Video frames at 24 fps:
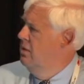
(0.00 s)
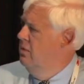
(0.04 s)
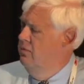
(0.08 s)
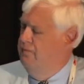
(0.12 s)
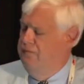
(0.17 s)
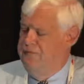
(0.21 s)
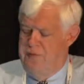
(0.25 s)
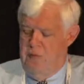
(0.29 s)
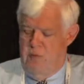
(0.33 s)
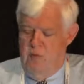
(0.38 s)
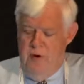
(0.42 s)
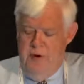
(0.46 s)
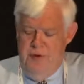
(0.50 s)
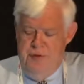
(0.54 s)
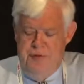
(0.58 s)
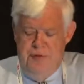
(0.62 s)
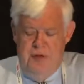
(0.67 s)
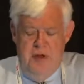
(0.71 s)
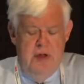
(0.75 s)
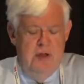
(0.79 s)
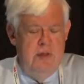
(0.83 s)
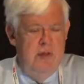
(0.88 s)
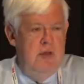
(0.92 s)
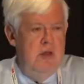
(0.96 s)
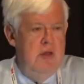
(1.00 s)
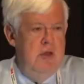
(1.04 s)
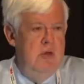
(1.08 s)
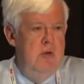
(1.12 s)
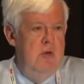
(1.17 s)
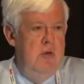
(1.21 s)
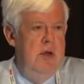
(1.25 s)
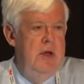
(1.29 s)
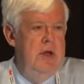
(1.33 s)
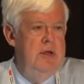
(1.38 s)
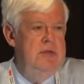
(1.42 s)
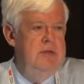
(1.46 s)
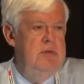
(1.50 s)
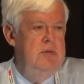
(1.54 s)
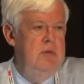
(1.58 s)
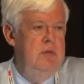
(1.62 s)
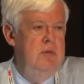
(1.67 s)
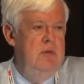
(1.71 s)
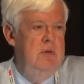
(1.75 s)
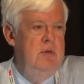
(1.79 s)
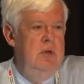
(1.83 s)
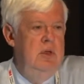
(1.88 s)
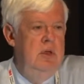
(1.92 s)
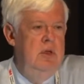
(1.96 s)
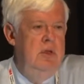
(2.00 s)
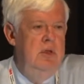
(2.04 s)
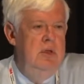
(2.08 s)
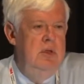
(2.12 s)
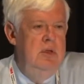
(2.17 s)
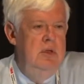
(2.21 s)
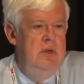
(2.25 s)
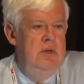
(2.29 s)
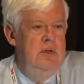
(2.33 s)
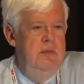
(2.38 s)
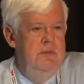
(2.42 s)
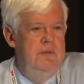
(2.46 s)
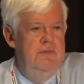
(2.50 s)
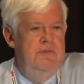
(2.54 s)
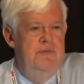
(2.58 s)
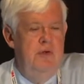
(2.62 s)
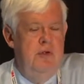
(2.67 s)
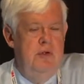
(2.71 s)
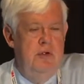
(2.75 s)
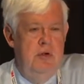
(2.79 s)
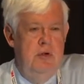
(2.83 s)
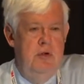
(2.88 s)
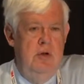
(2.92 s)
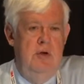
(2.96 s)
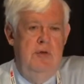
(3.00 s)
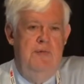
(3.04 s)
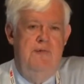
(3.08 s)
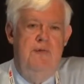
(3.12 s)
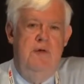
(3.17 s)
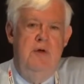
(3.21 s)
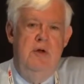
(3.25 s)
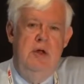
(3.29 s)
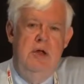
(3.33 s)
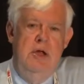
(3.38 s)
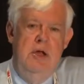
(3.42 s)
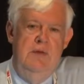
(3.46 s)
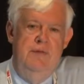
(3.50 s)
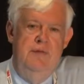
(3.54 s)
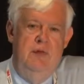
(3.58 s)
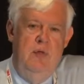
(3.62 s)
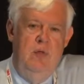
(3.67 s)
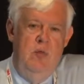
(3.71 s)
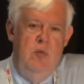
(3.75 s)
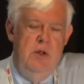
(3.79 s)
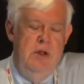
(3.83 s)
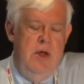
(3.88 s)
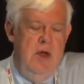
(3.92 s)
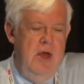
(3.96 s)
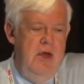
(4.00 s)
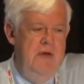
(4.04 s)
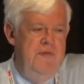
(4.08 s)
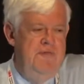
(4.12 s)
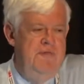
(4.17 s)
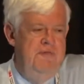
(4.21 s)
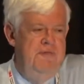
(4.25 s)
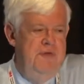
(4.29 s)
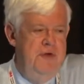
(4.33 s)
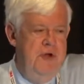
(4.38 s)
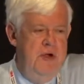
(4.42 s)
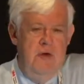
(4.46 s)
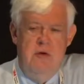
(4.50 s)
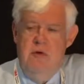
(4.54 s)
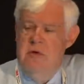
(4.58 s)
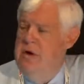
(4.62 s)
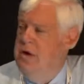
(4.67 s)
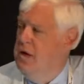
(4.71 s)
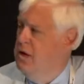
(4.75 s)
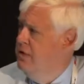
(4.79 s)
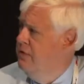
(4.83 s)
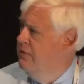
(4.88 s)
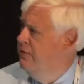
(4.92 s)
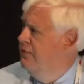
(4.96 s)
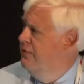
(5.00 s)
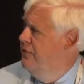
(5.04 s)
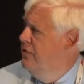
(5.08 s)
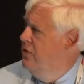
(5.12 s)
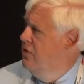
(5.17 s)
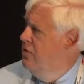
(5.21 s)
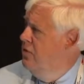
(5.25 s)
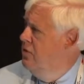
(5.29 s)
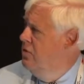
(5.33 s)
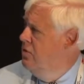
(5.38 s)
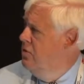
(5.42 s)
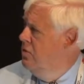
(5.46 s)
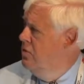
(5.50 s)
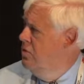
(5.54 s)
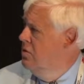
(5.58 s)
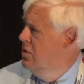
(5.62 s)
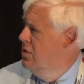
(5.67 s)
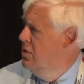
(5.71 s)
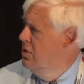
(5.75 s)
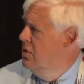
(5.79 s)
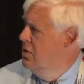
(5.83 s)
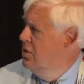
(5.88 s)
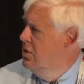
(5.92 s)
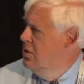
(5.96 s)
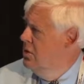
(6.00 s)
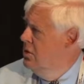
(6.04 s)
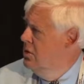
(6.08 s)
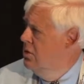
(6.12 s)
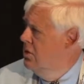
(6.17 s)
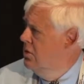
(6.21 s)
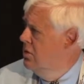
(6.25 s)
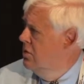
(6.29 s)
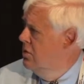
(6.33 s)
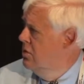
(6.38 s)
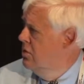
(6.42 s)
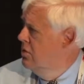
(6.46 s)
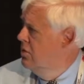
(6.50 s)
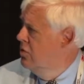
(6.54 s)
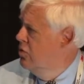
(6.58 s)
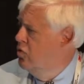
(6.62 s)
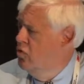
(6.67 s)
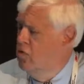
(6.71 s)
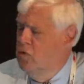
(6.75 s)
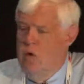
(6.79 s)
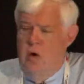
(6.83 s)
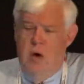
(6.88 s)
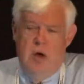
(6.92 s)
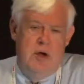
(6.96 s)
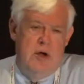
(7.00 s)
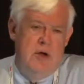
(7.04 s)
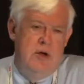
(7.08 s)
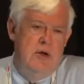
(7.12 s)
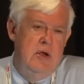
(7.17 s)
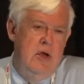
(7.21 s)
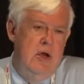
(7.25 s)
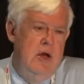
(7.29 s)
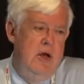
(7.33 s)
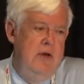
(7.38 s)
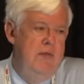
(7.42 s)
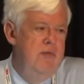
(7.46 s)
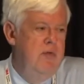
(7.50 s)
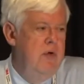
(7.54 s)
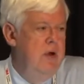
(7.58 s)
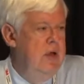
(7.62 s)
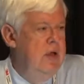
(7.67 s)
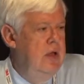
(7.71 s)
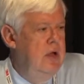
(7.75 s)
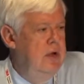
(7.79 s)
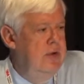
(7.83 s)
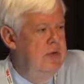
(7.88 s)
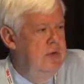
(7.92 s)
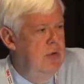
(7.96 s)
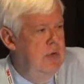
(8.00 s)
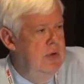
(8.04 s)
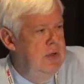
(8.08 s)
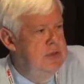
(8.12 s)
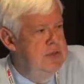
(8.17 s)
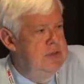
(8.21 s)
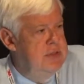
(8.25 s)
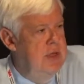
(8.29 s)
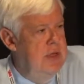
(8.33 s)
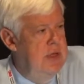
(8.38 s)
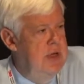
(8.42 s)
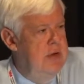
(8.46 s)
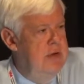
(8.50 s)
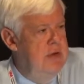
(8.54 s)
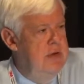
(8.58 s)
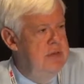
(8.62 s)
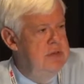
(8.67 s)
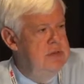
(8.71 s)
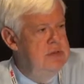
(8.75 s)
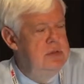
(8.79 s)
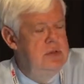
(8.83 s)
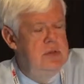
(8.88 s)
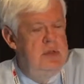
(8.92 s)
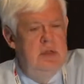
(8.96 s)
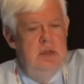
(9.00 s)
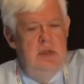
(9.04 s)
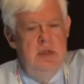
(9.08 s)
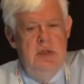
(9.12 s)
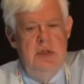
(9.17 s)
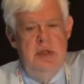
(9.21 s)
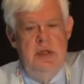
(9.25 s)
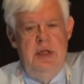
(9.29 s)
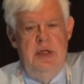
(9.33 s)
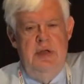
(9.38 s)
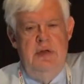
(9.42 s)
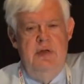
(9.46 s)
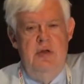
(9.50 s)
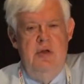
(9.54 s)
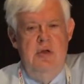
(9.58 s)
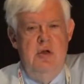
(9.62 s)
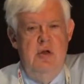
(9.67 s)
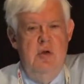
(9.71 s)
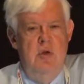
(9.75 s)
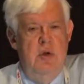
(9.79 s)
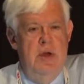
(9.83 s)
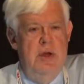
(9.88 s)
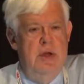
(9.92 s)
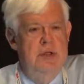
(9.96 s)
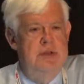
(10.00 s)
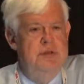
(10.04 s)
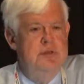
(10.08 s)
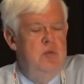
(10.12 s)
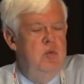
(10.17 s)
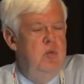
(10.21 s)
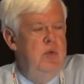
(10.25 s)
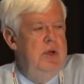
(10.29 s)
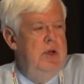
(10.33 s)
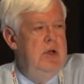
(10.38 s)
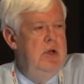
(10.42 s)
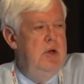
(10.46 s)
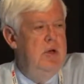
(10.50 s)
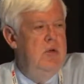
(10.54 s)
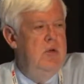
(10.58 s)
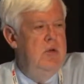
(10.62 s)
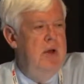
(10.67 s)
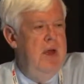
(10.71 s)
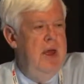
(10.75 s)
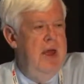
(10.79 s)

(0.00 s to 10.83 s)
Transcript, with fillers: for one thing, the U.S., for good or for evil, we have very few quantitative regulatory standards. In the U.S., we don't